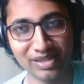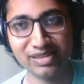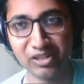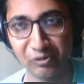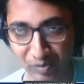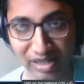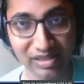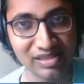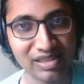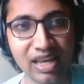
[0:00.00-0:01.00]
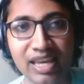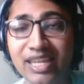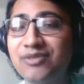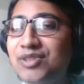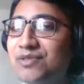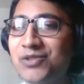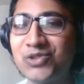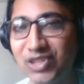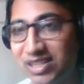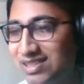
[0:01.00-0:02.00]
basic must. Even if
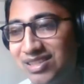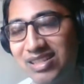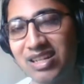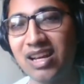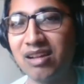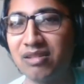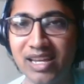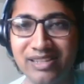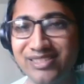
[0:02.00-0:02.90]
you just think that how I